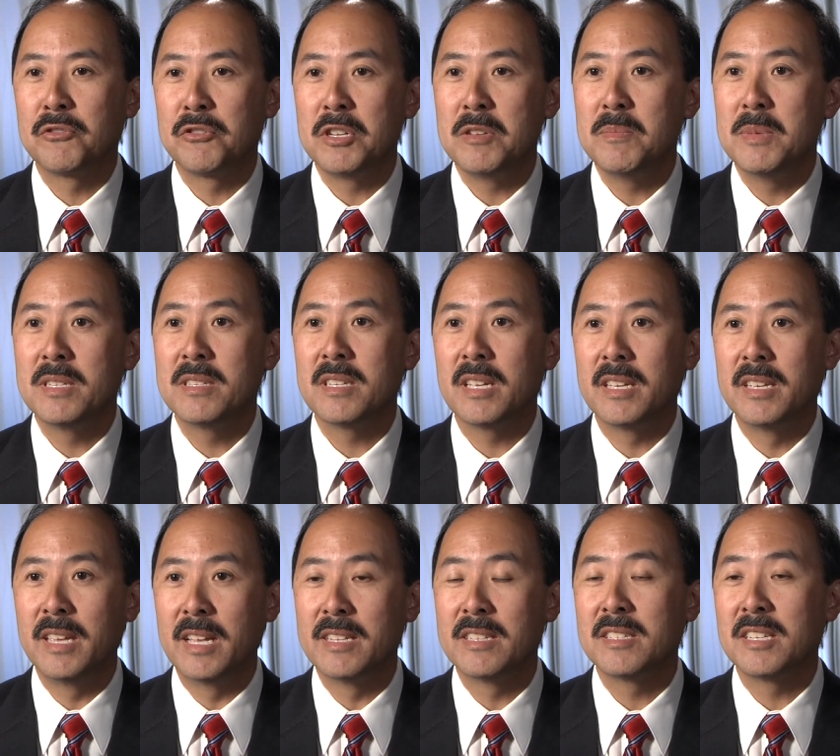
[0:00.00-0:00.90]
treatments
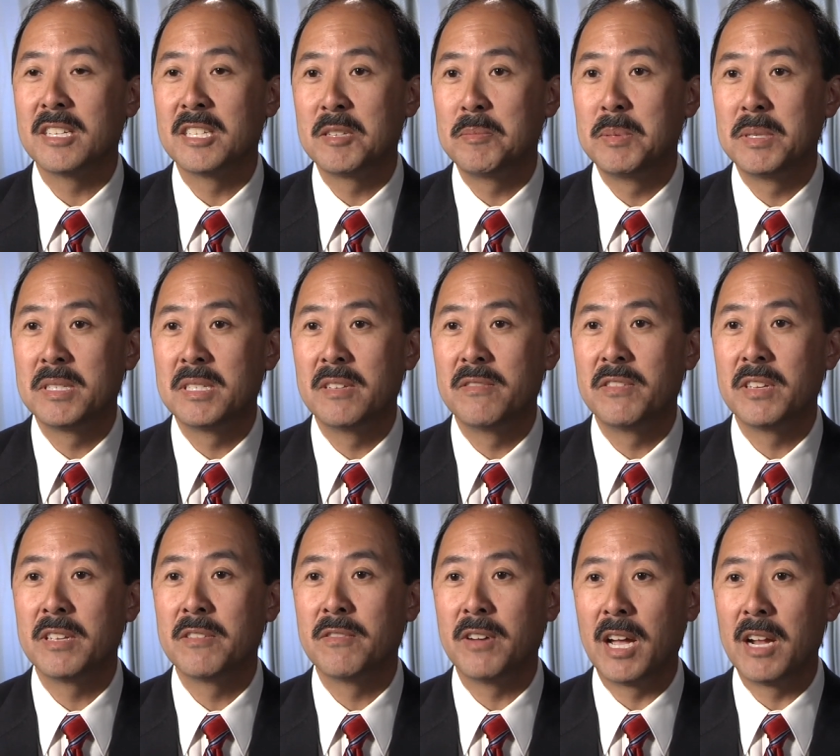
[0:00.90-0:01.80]
against a
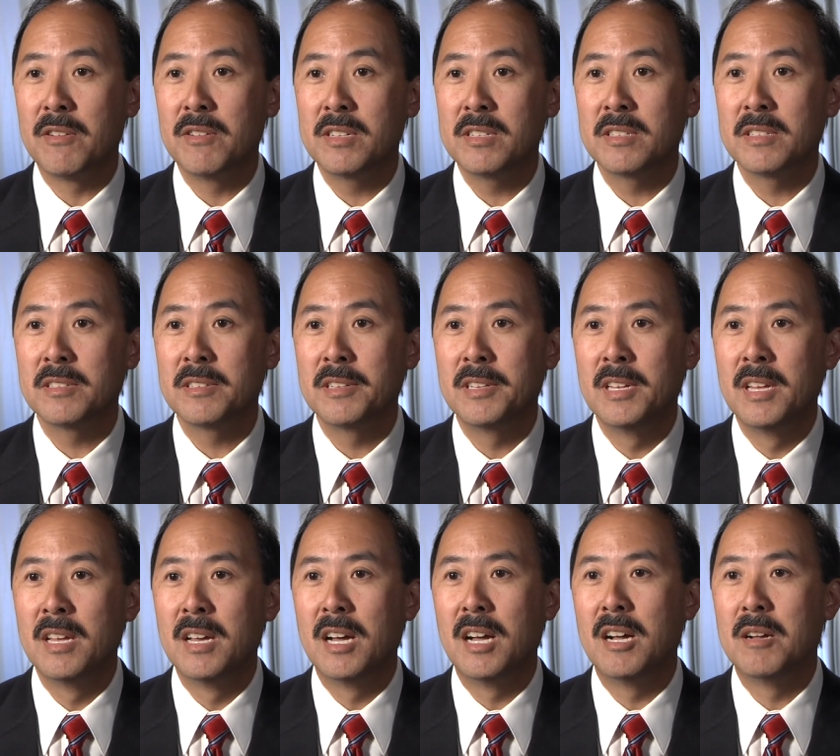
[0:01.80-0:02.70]
specific virus,
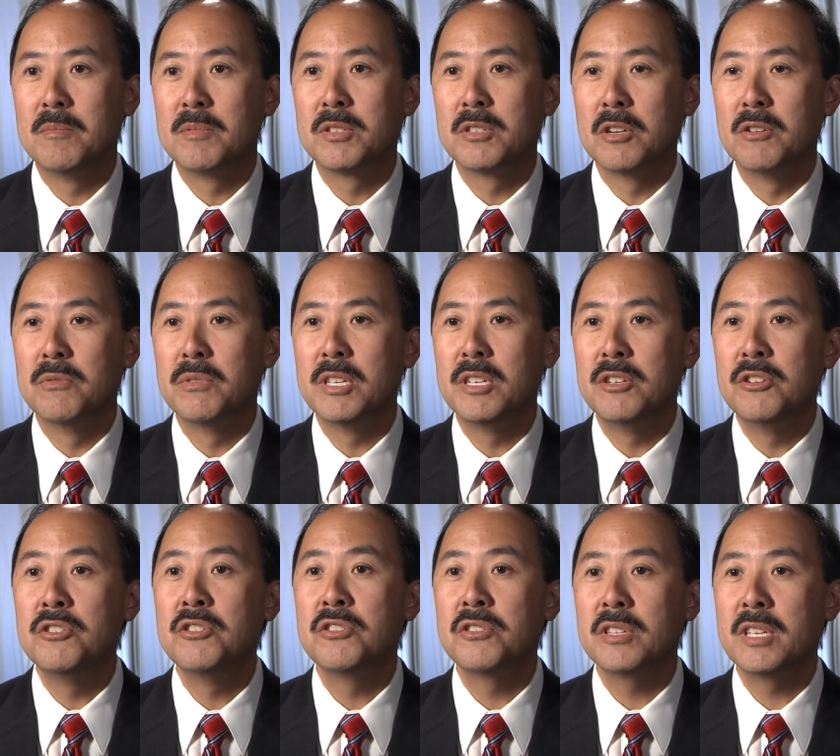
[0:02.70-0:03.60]
uh, so we
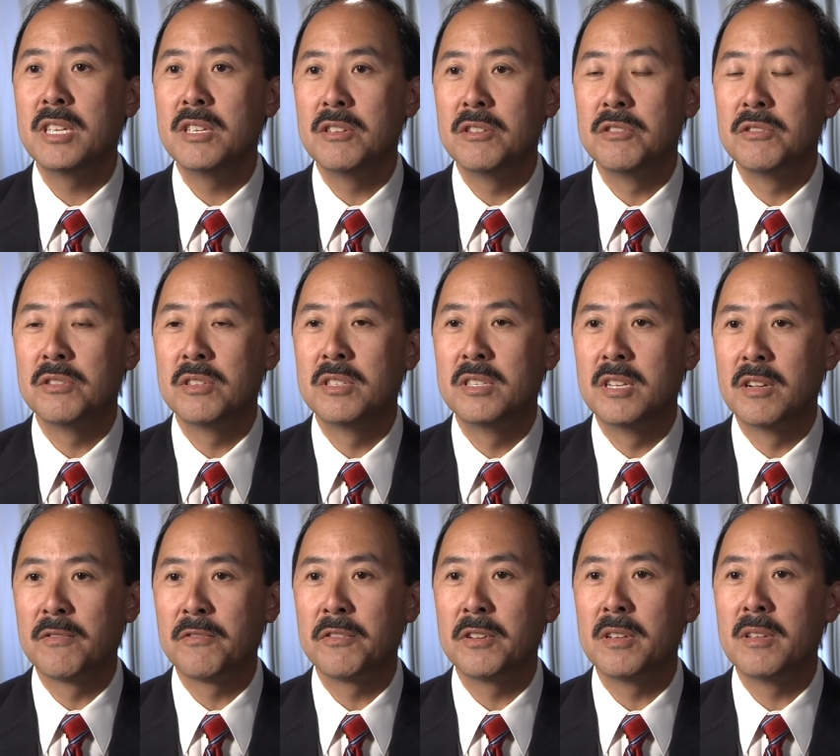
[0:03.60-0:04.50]
usually use
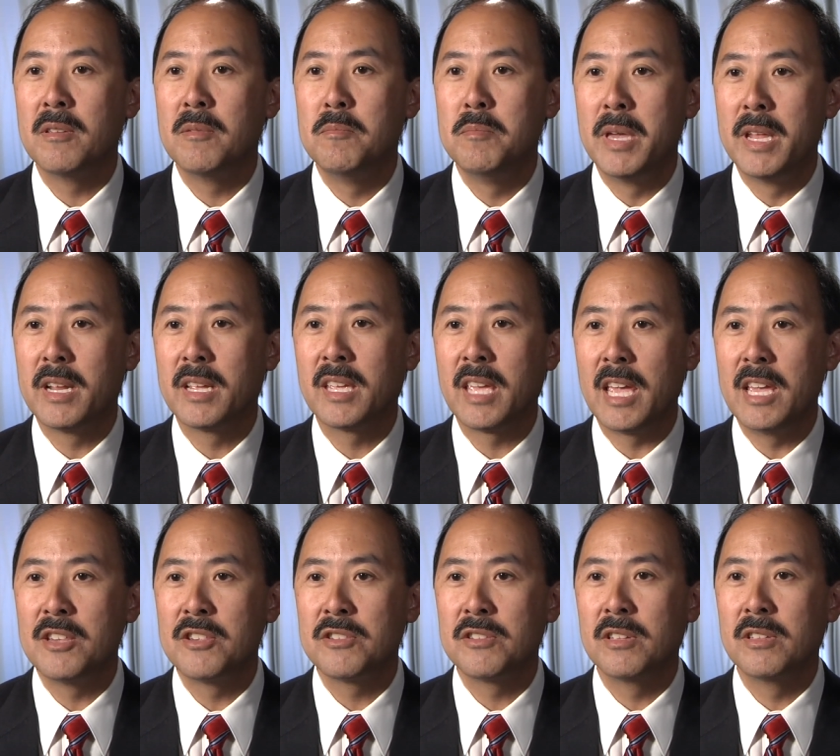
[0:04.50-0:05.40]
different
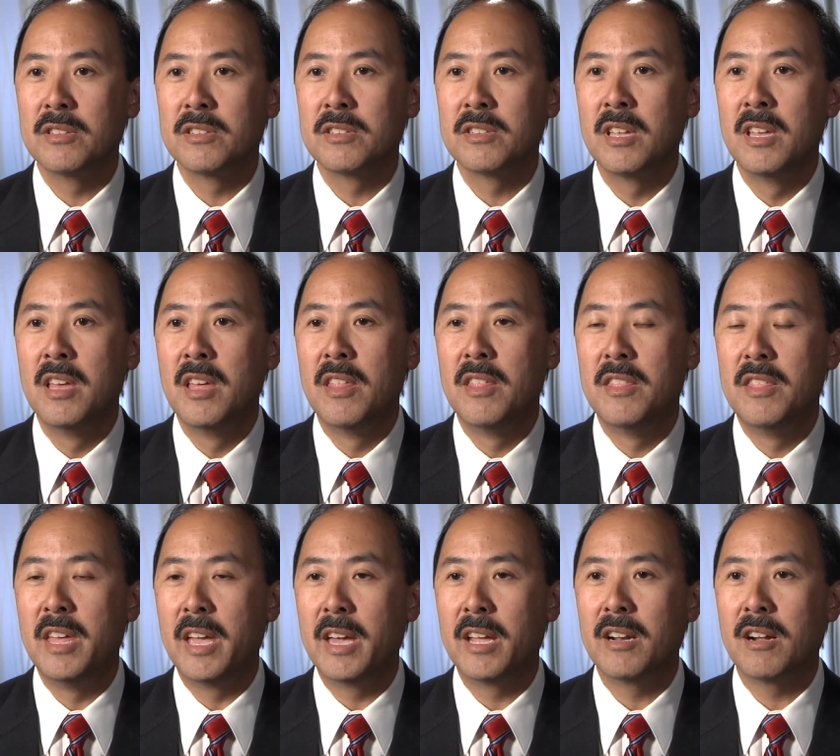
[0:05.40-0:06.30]
medications
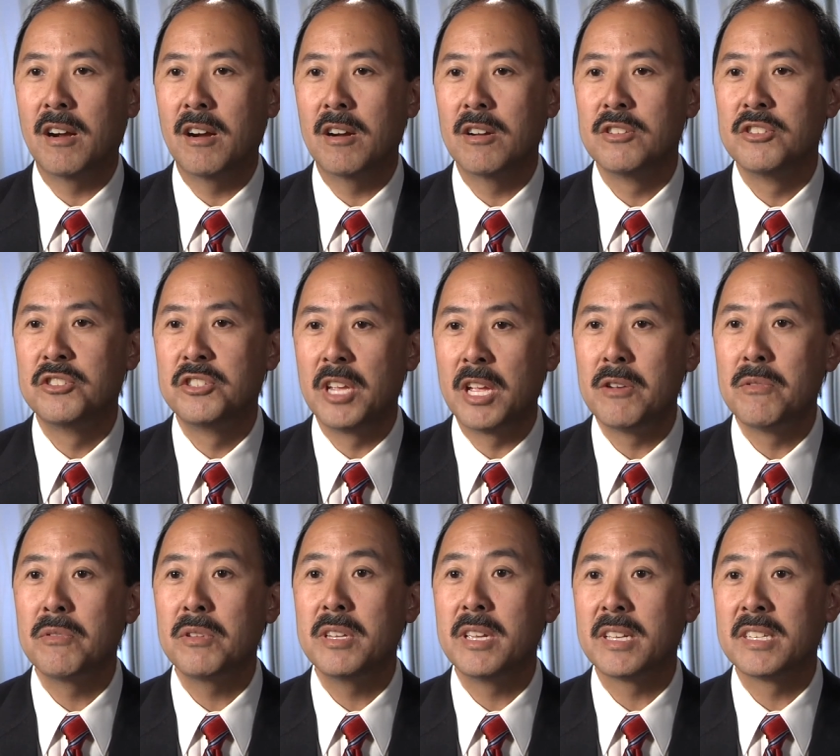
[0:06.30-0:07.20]
that are
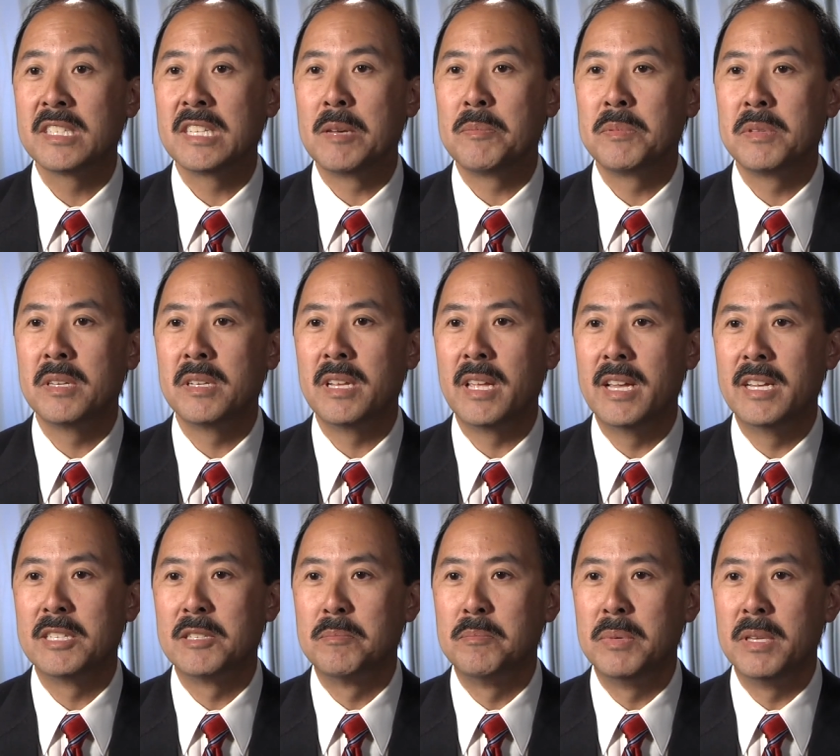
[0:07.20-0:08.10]
generally accepted
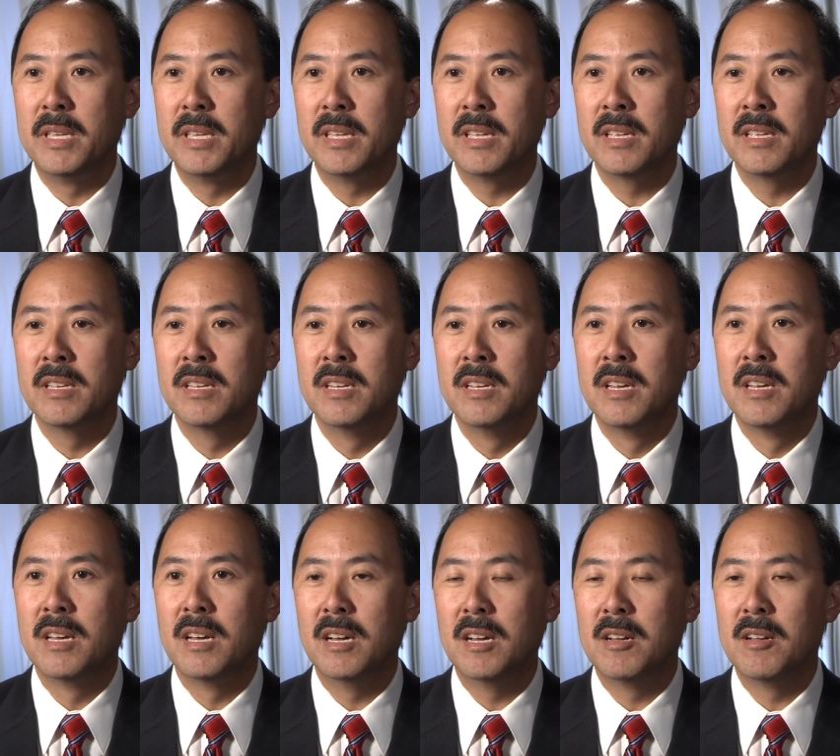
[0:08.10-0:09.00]
as being
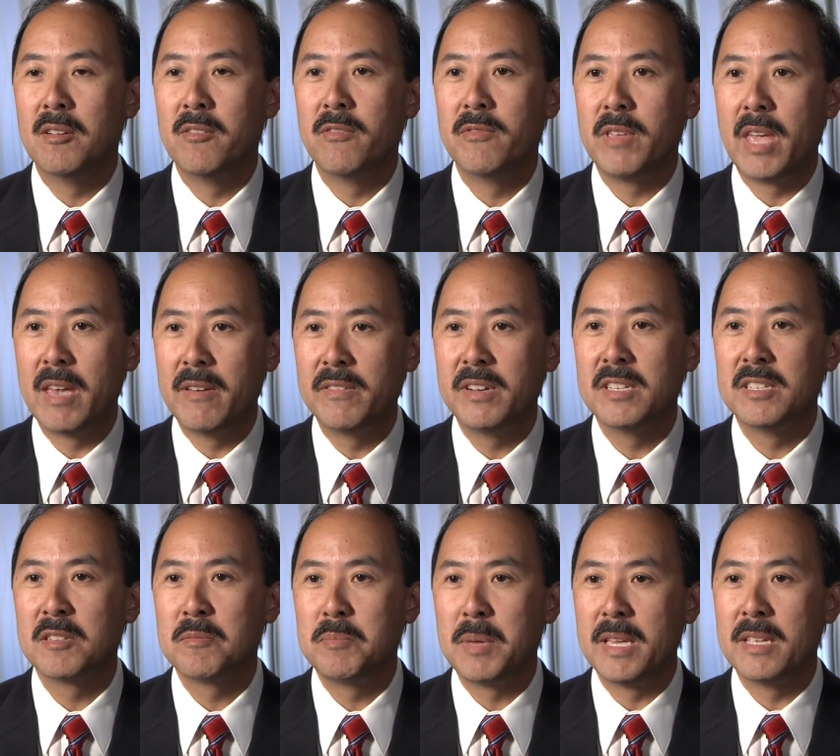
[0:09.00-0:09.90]
uh,
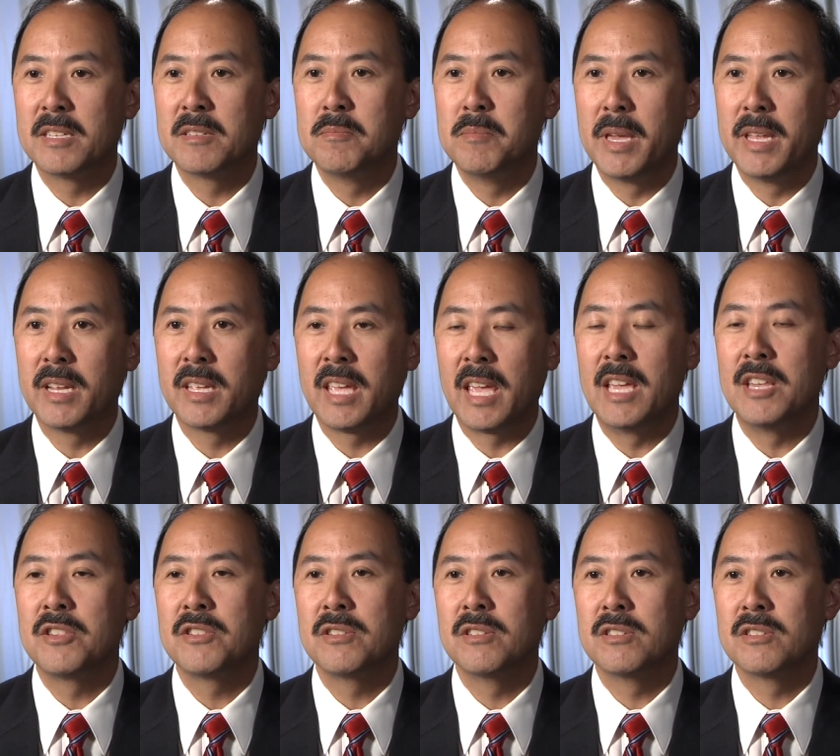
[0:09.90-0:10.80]
evidence-based
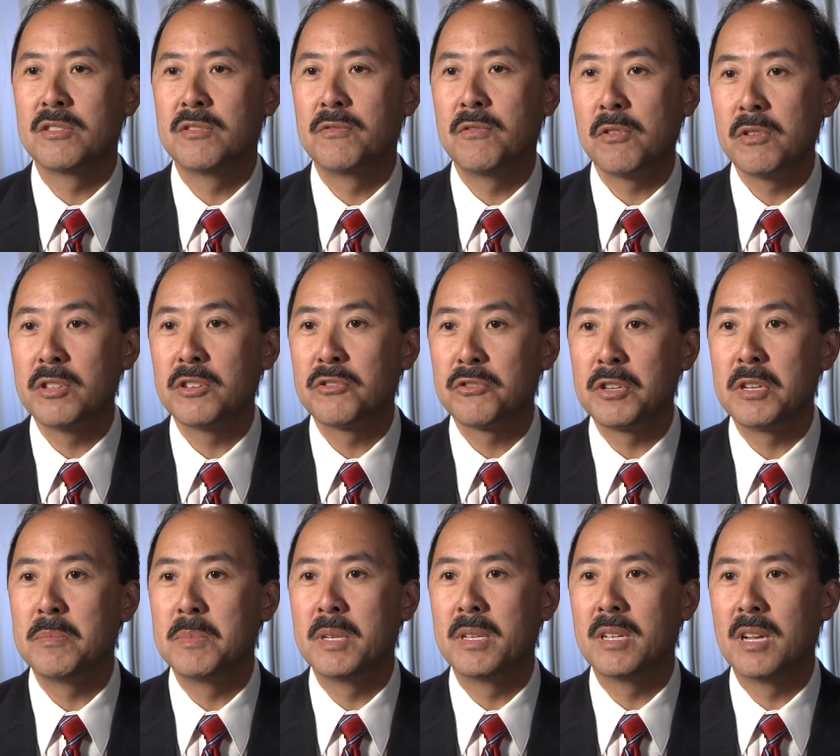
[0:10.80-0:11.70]
medications for the
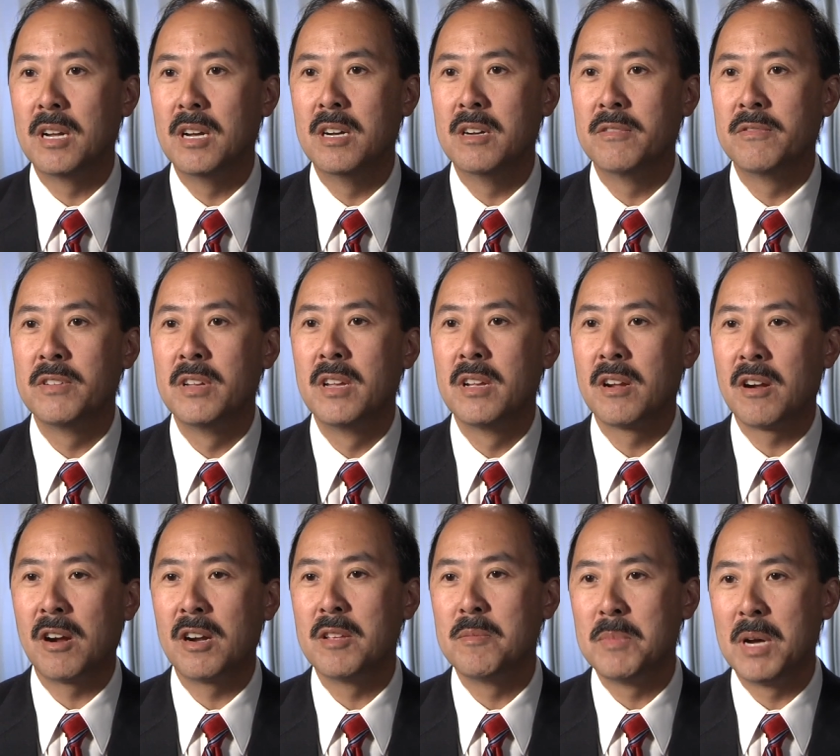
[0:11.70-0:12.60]
treatment of
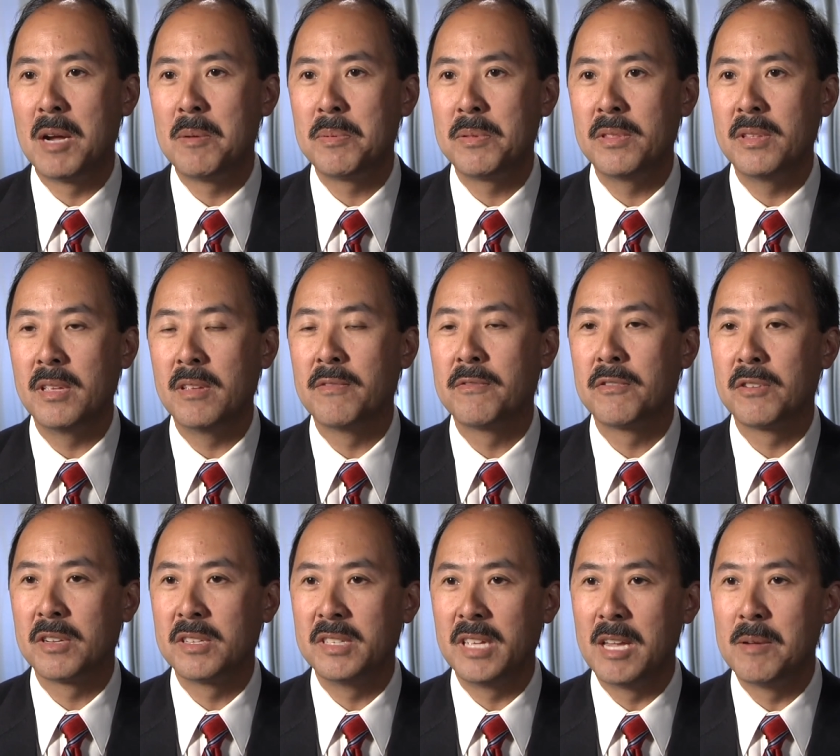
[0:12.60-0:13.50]
cardiomyopathy. For
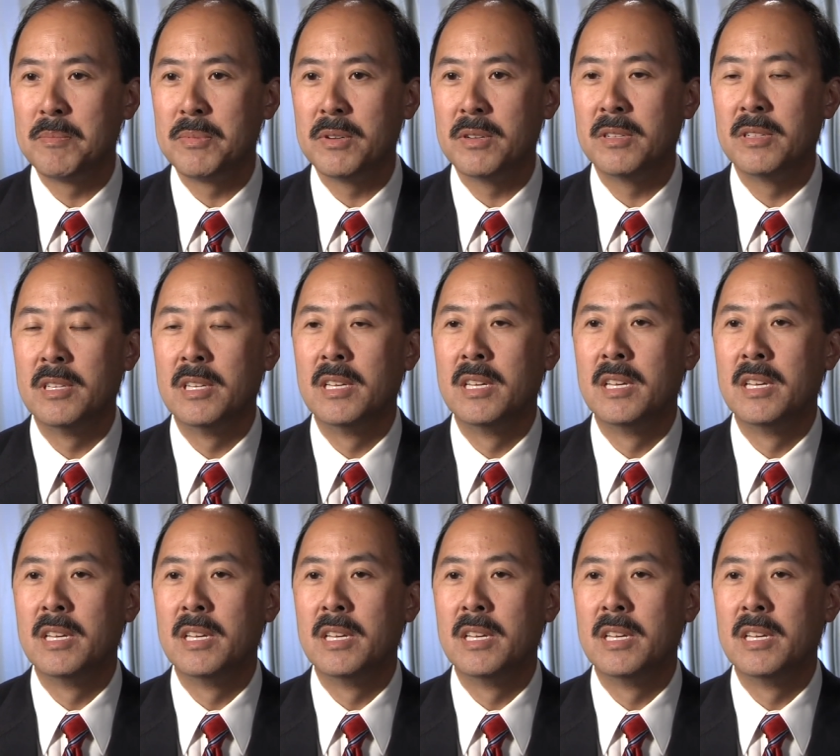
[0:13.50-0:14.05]
example,